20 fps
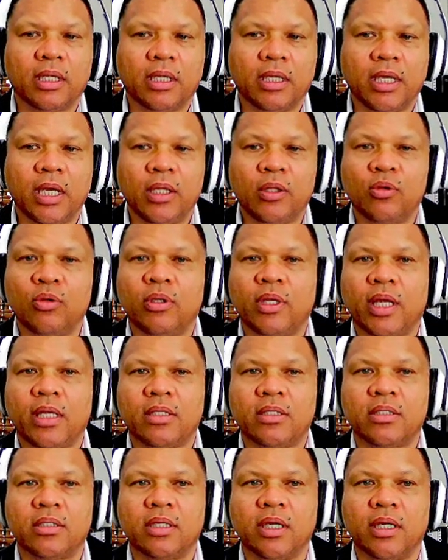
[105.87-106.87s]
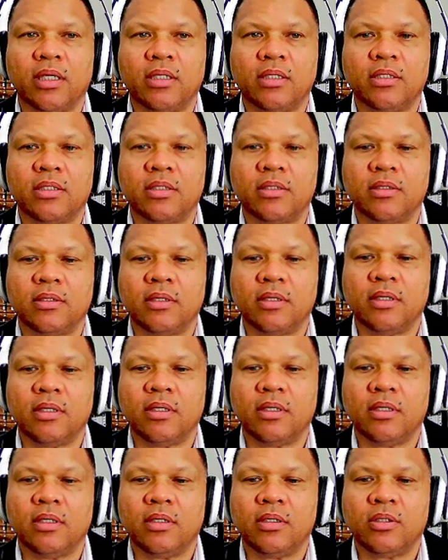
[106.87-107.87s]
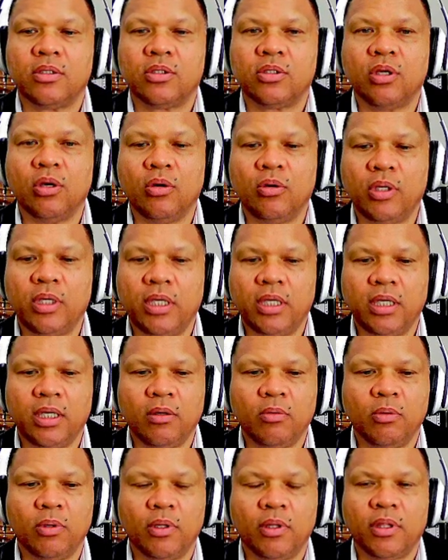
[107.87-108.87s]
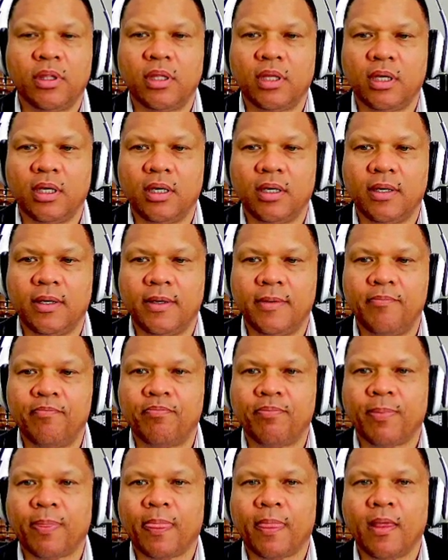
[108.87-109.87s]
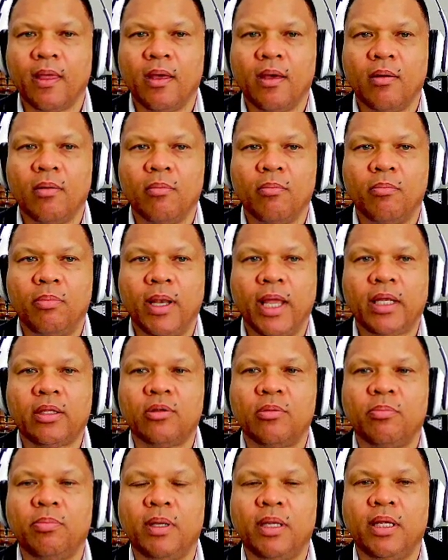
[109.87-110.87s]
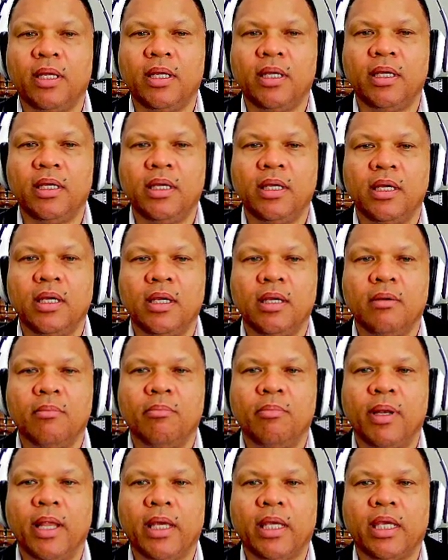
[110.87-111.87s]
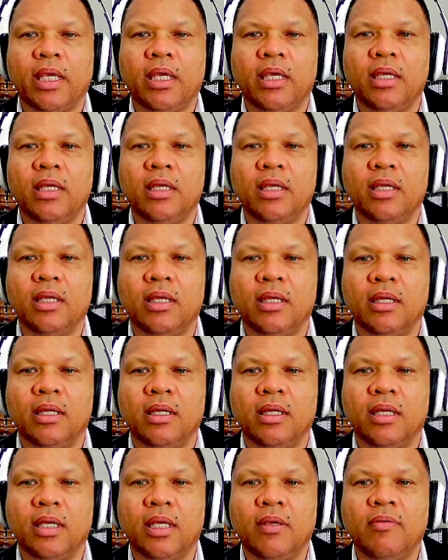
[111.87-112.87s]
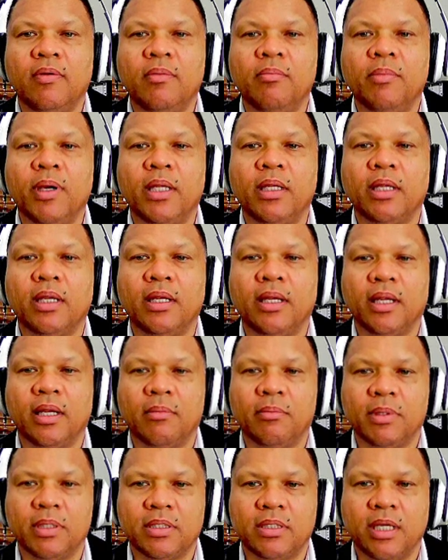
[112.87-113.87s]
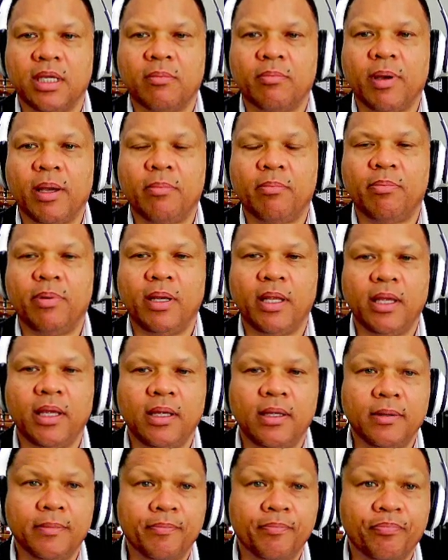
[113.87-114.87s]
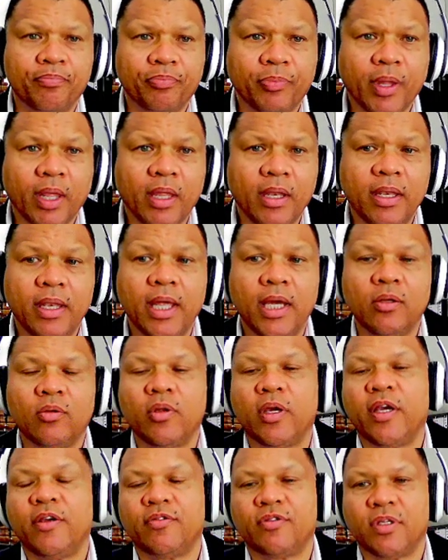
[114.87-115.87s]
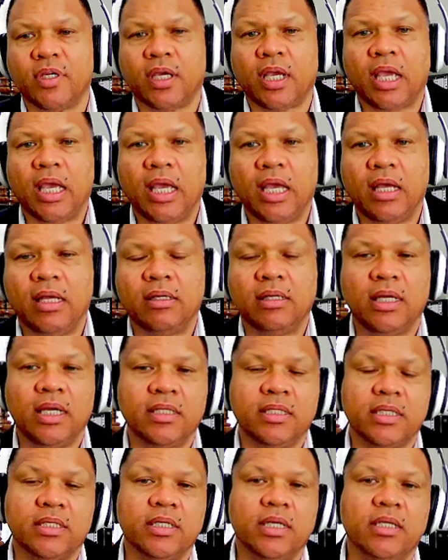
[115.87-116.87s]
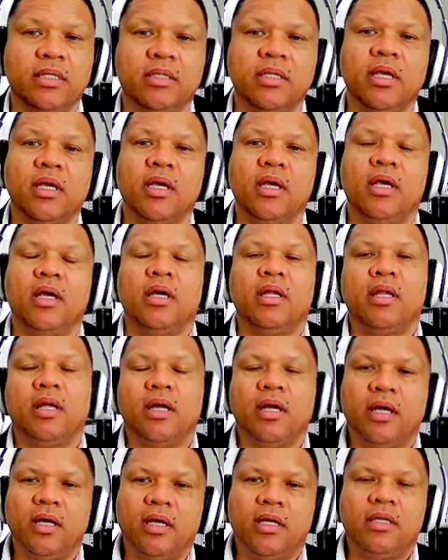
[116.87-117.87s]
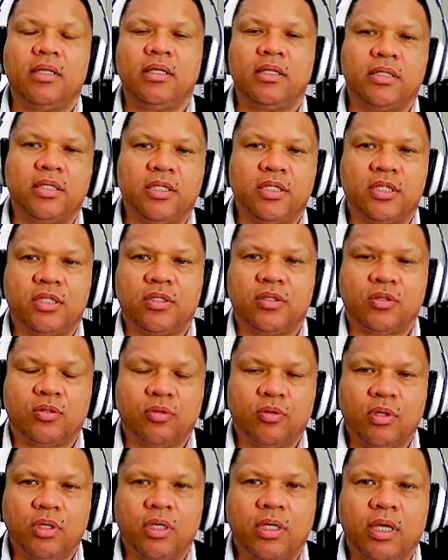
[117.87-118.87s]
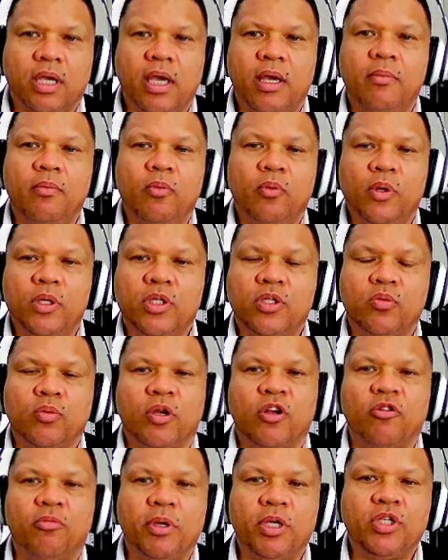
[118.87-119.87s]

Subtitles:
get to that stage. So here with black to play, black even made another mistake by playing knight to f6. As I said, this is a game which one of my